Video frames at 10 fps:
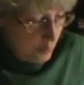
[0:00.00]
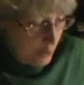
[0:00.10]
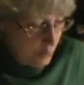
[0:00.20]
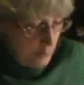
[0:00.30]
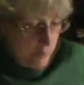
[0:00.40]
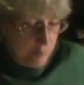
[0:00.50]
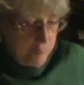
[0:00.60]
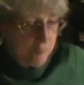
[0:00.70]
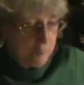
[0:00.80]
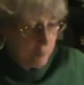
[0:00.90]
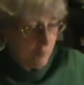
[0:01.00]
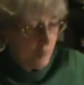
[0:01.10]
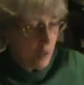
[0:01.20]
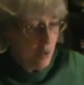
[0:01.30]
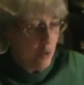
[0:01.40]
a moment
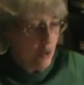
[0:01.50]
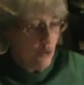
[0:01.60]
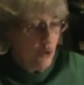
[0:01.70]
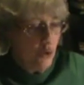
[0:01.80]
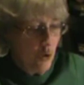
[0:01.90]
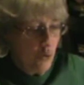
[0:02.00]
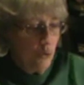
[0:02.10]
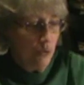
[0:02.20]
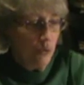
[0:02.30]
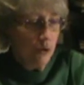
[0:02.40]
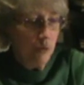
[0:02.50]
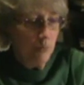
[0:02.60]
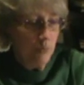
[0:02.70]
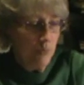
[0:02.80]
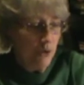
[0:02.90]
to go through
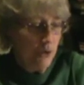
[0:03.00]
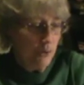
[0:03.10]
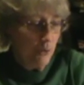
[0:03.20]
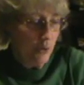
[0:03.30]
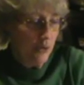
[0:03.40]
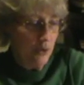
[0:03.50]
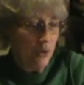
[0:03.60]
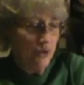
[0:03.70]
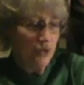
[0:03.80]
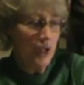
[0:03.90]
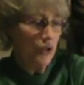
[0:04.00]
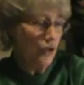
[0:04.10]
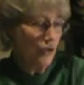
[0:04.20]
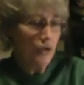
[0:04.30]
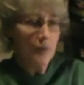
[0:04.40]
the different
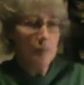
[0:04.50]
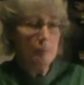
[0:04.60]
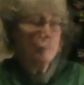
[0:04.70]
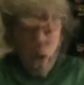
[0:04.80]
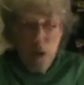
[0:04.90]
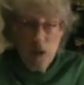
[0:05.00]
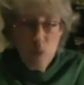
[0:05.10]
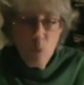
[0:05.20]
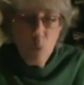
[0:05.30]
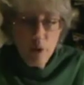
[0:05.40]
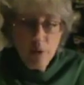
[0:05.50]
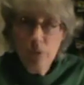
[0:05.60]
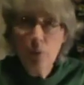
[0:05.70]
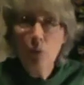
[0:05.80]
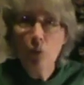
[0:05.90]
sections. One of
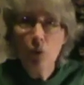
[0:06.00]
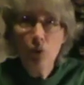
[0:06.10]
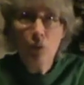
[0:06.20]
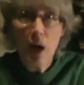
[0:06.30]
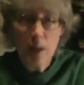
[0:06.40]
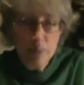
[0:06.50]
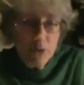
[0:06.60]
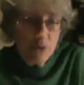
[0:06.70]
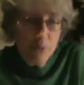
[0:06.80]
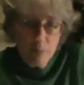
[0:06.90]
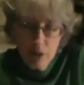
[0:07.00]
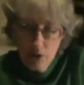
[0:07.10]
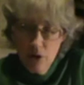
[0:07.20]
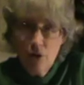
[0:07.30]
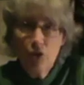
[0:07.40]
them was rabbits,
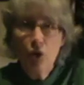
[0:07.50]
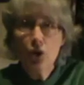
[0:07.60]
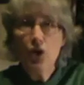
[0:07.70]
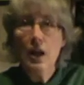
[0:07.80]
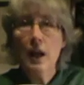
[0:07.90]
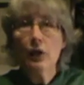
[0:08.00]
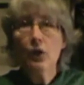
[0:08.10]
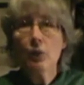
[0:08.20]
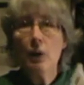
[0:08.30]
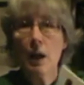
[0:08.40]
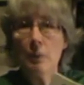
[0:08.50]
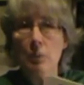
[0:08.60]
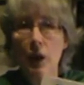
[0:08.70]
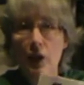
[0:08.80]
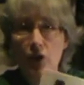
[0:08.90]
so she has her rabbit
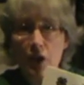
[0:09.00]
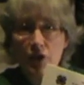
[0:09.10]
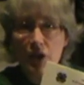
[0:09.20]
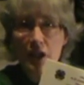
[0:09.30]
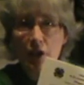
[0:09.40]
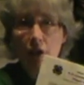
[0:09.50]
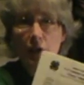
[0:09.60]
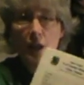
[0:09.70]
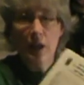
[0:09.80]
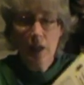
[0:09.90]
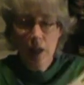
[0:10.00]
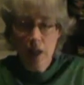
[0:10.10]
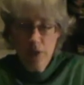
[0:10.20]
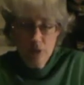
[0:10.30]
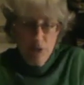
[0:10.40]
projects here,
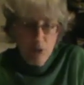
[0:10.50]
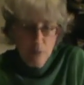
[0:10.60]
and